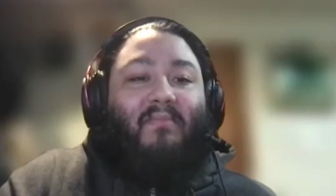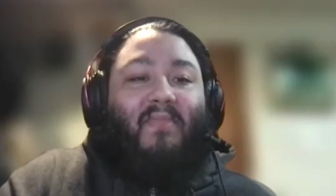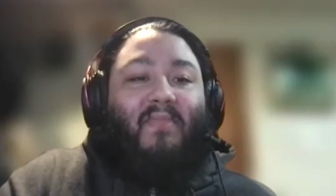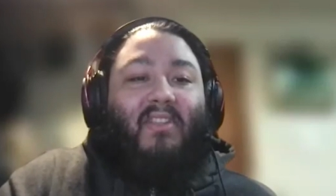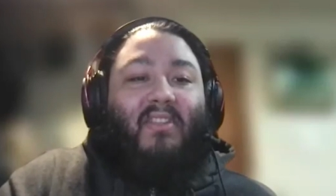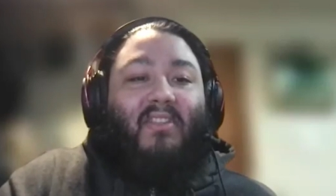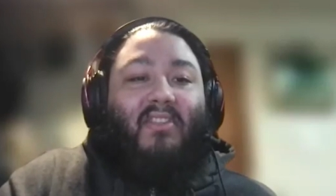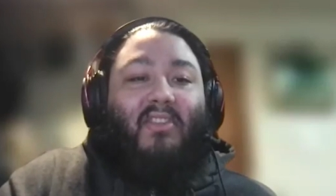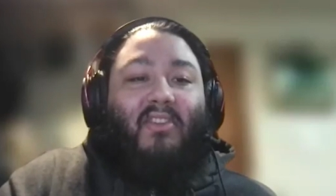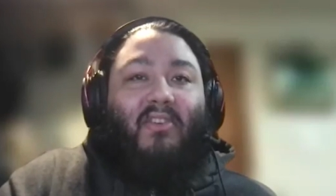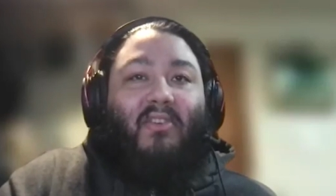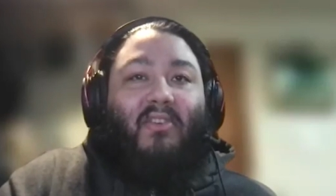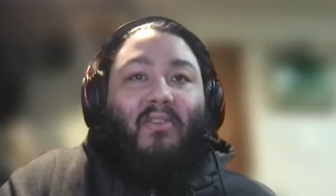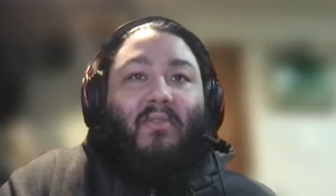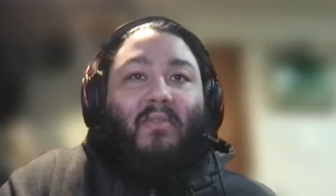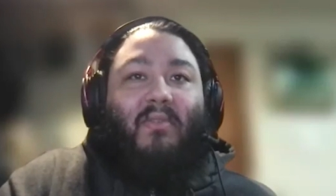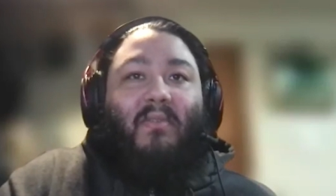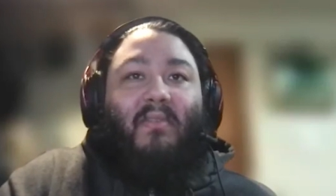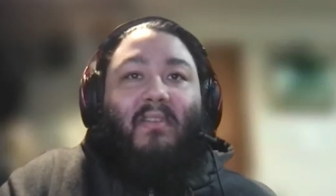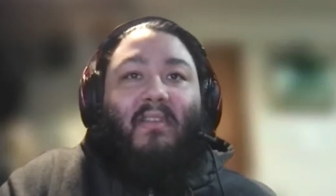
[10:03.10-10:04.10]

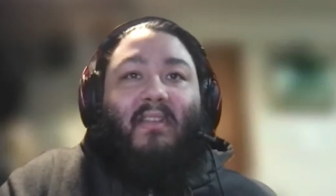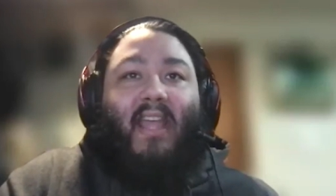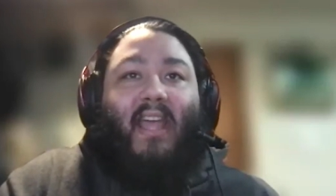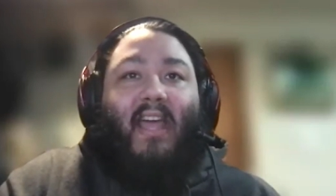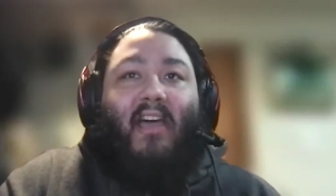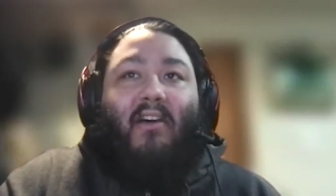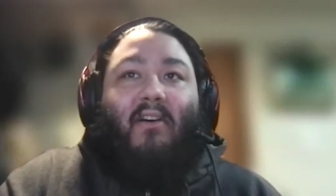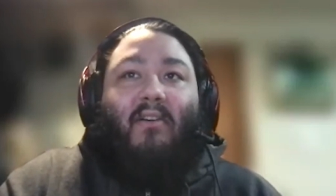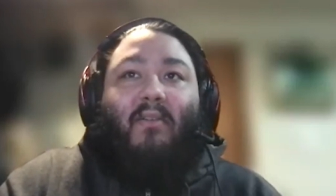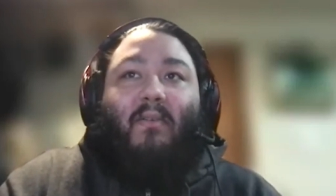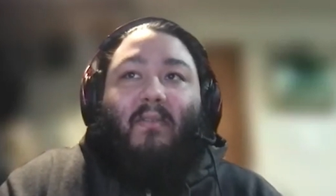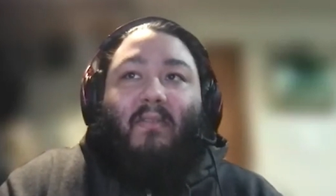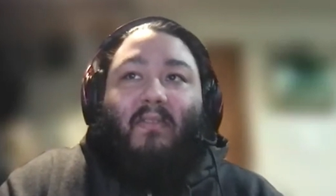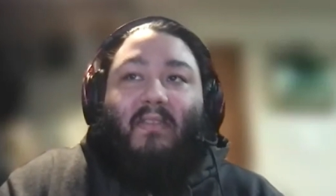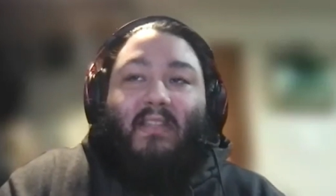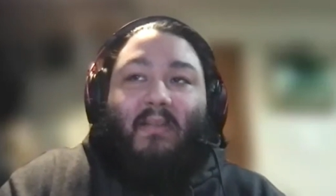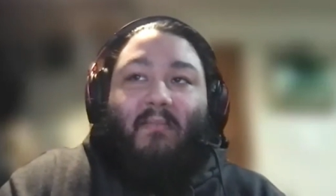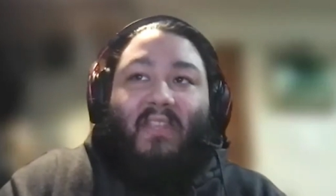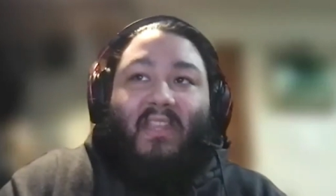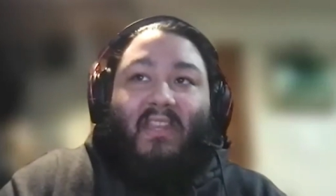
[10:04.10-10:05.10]
so now
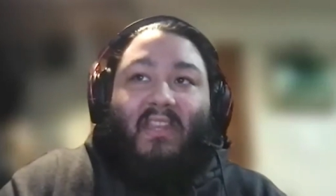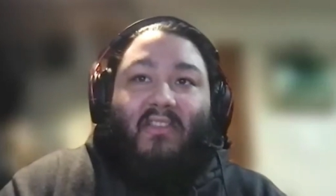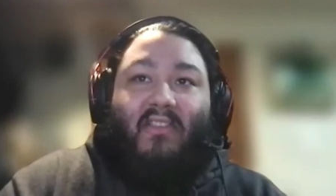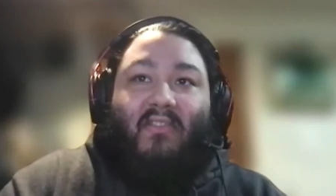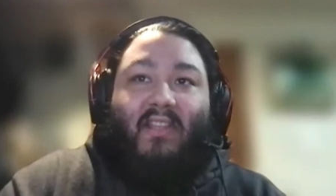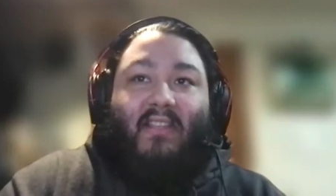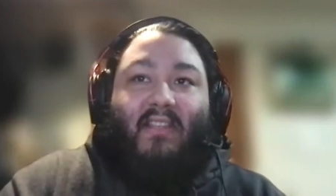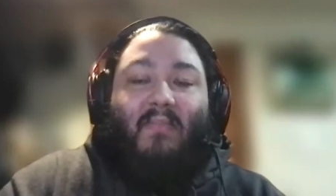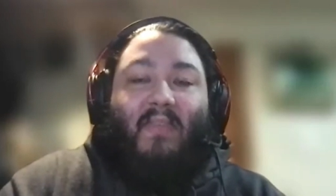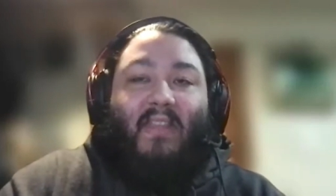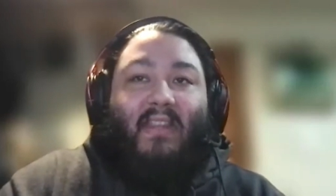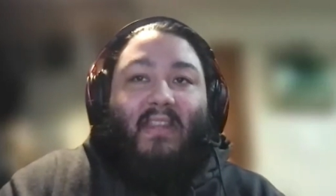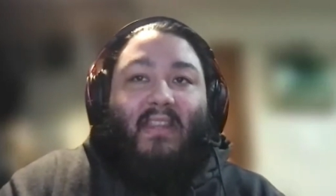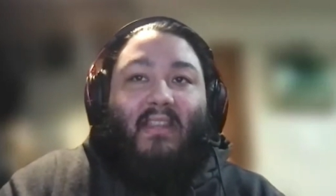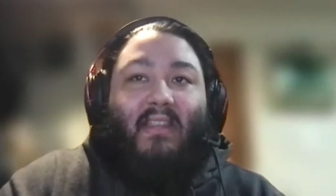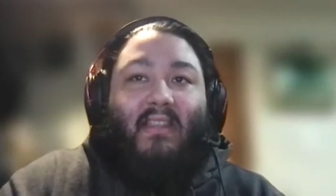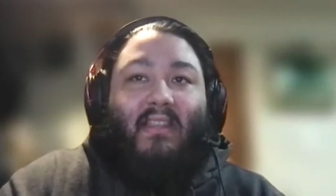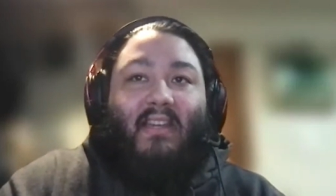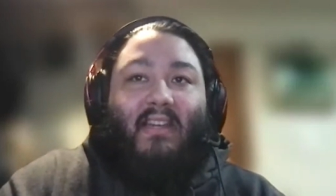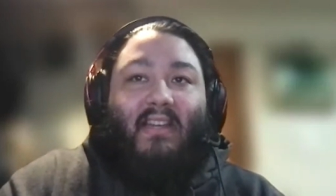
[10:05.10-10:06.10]
something new that's
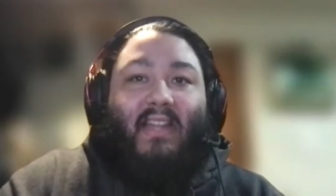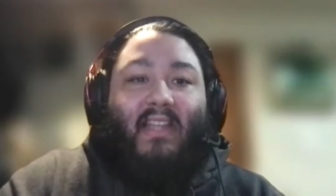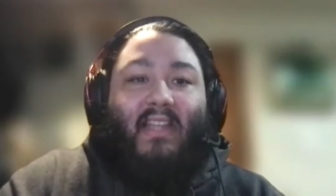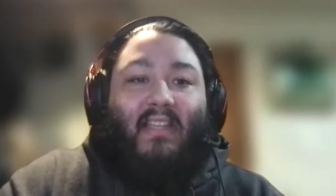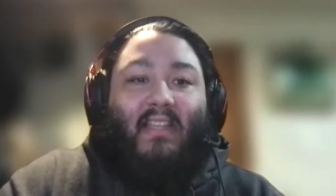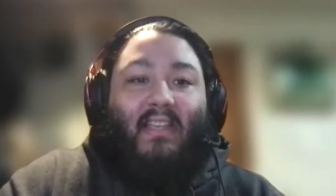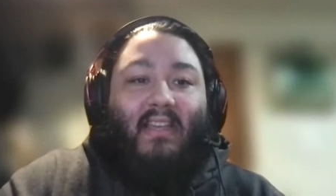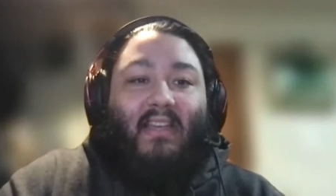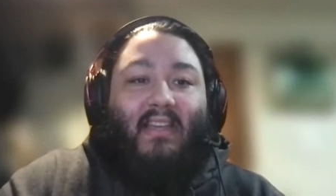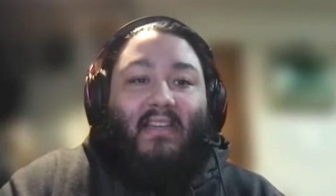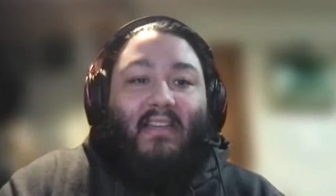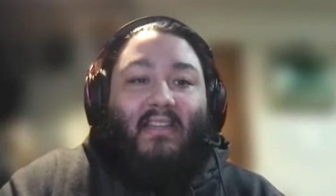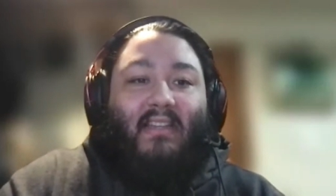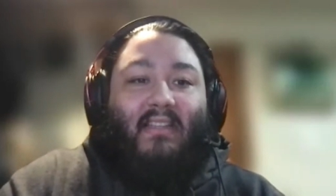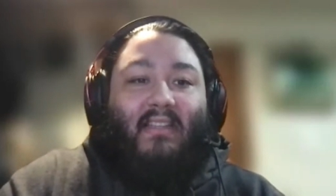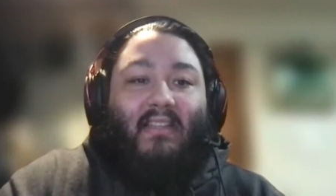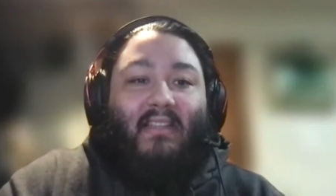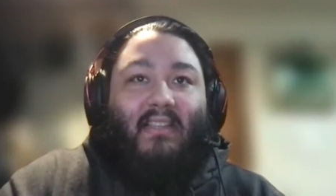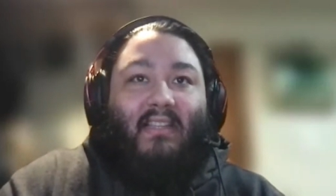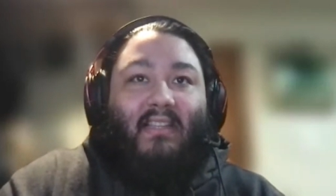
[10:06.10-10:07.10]
been done at
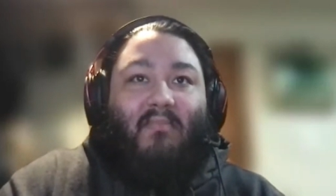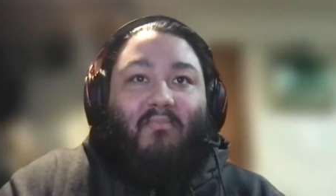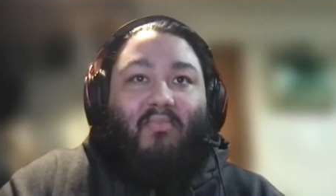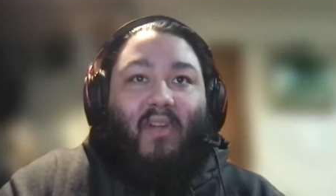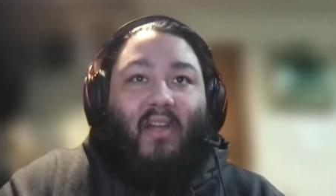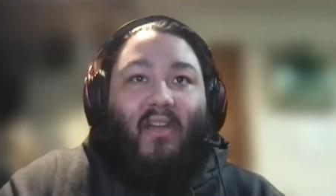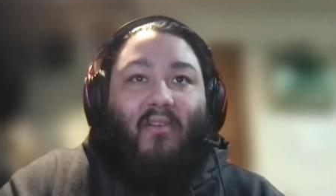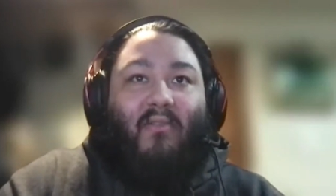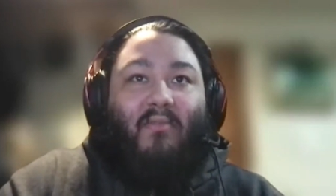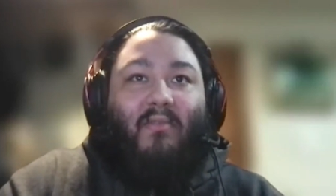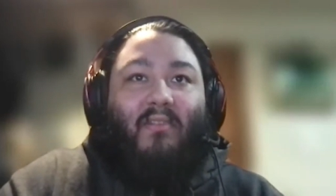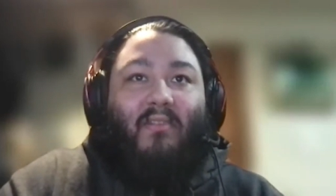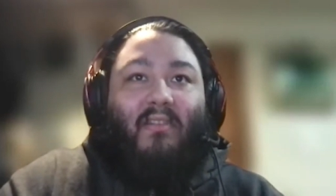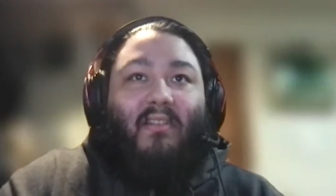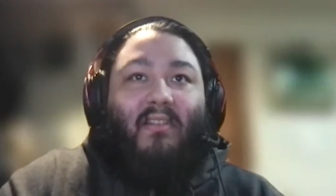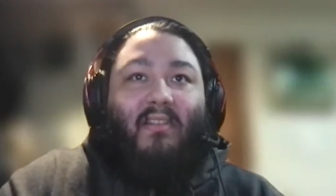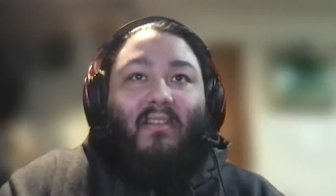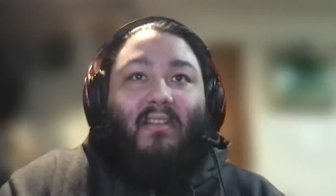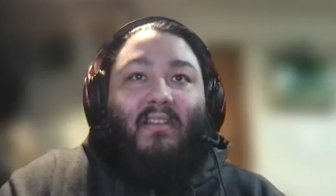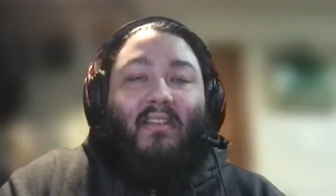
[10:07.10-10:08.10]
uh, Sprout
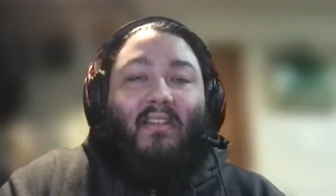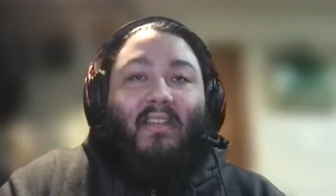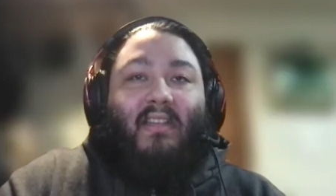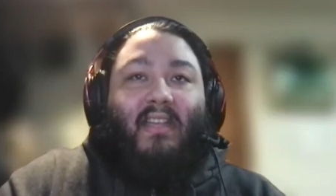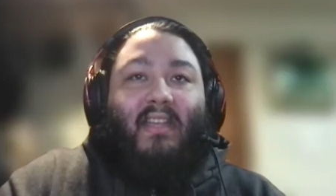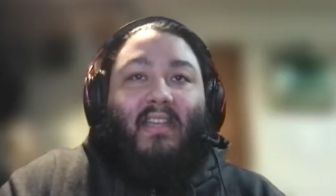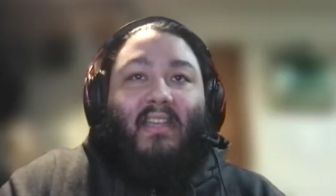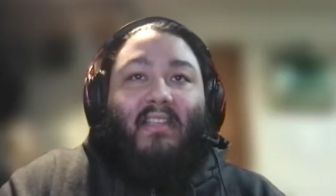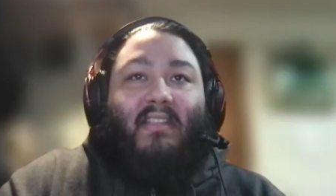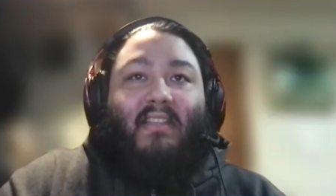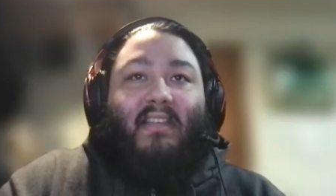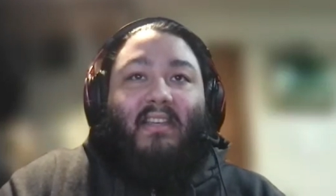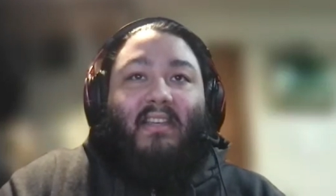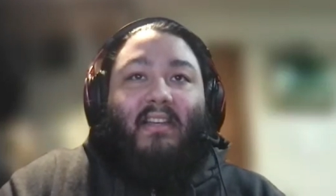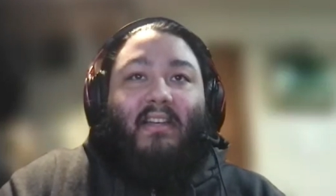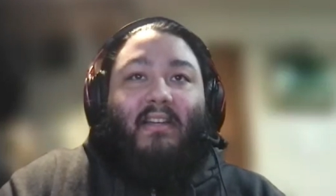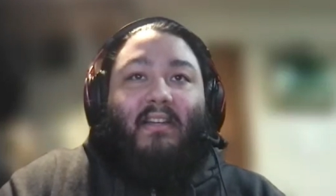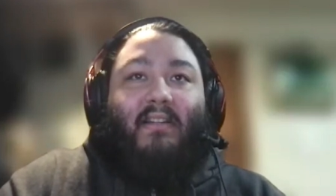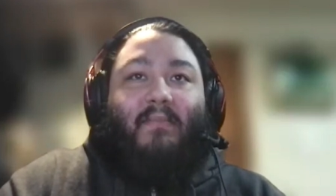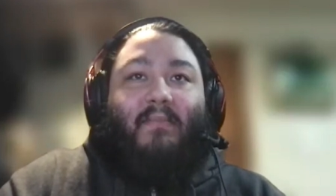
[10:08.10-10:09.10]
is
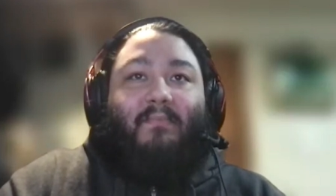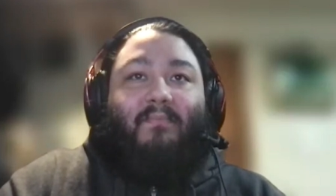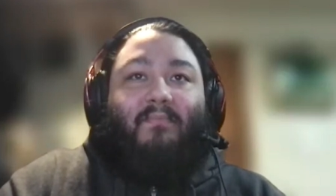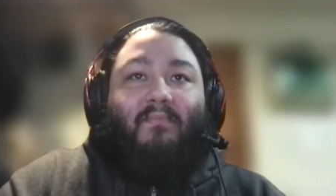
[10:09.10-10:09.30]
uh,